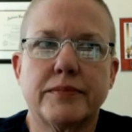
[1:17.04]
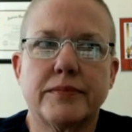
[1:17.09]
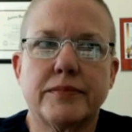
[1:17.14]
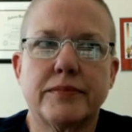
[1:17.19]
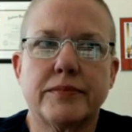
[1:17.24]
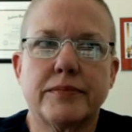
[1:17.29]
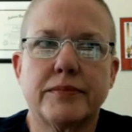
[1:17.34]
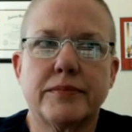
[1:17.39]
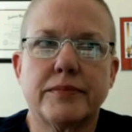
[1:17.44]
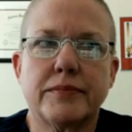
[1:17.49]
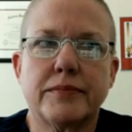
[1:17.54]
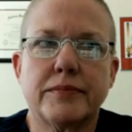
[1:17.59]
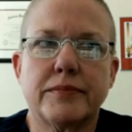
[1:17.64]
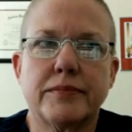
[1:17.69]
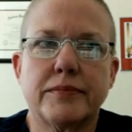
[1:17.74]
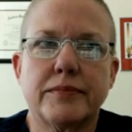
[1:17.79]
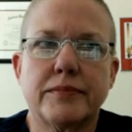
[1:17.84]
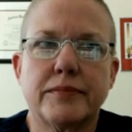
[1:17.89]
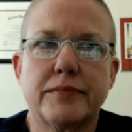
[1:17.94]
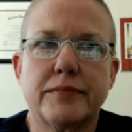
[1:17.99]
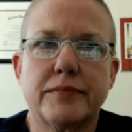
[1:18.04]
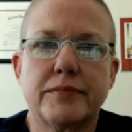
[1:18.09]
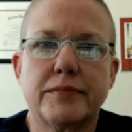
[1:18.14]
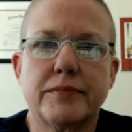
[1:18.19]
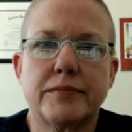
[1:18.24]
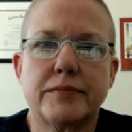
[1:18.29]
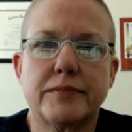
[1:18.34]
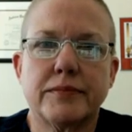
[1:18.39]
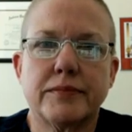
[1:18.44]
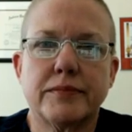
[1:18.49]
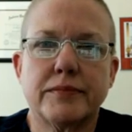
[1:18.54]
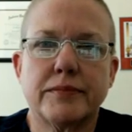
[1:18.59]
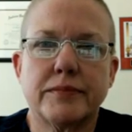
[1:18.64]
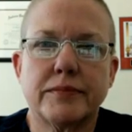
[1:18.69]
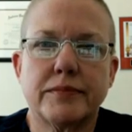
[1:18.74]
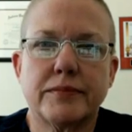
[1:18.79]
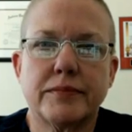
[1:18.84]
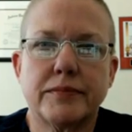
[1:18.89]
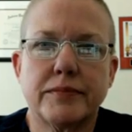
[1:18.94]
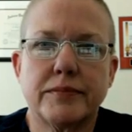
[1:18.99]

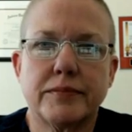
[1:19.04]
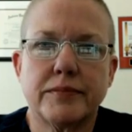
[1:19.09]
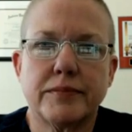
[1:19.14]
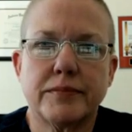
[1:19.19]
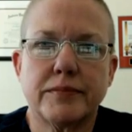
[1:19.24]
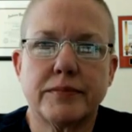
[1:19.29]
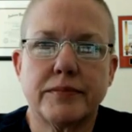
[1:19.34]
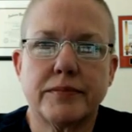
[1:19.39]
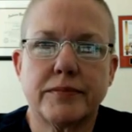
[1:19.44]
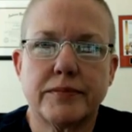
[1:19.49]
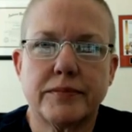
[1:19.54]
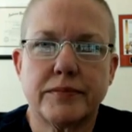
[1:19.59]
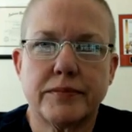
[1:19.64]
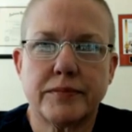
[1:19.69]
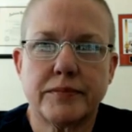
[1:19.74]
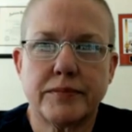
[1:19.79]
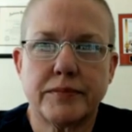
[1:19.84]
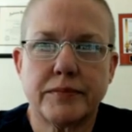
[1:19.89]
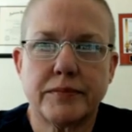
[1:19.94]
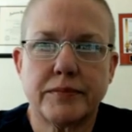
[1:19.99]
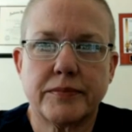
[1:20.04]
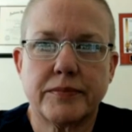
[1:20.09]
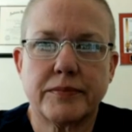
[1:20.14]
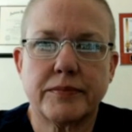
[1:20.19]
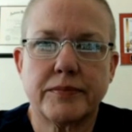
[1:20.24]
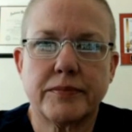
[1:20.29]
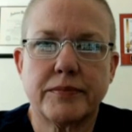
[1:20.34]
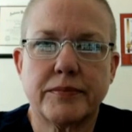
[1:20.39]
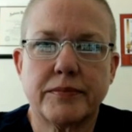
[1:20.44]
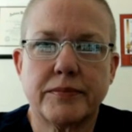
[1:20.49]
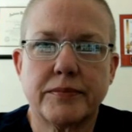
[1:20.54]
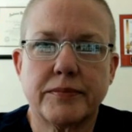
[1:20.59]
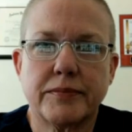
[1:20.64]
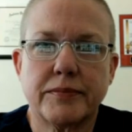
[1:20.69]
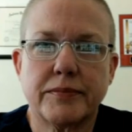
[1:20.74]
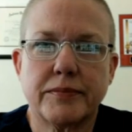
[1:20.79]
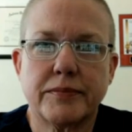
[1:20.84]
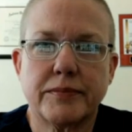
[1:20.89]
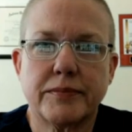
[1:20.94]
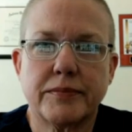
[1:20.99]

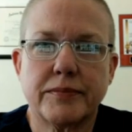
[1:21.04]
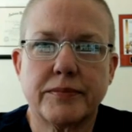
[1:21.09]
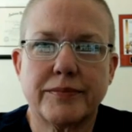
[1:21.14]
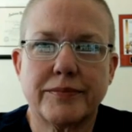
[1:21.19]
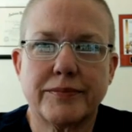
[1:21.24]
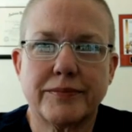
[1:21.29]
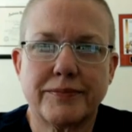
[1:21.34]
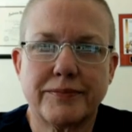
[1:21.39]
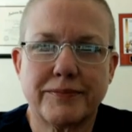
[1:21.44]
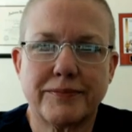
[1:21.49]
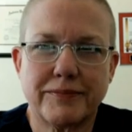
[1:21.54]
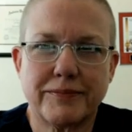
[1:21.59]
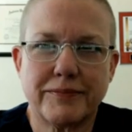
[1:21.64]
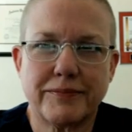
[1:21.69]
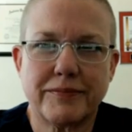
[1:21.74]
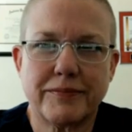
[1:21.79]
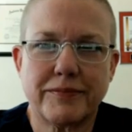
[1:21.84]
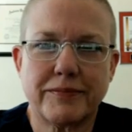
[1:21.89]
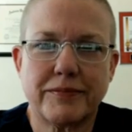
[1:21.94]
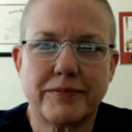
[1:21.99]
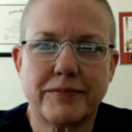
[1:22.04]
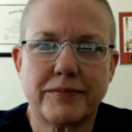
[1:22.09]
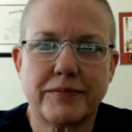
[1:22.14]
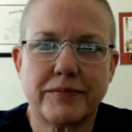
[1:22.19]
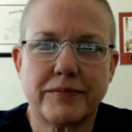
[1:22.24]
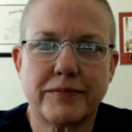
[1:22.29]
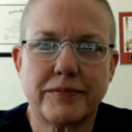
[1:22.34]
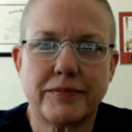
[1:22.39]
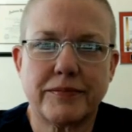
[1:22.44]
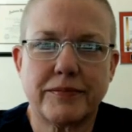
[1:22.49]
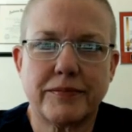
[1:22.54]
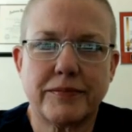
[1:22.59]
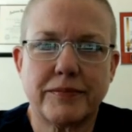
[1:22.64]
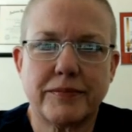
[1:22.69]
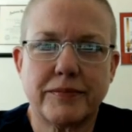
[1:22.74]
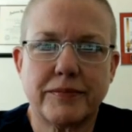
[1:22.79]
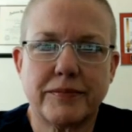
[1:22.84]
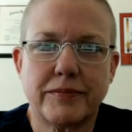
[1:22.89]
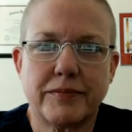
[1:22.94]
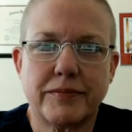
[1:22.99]

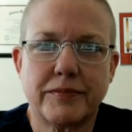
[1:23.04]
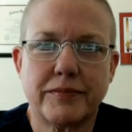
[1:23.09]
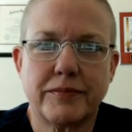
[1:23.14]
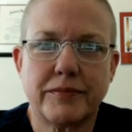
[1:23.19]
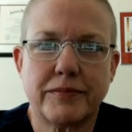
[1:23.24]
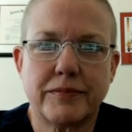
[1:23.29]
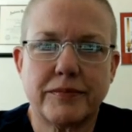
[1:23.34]
The person shown says nothing.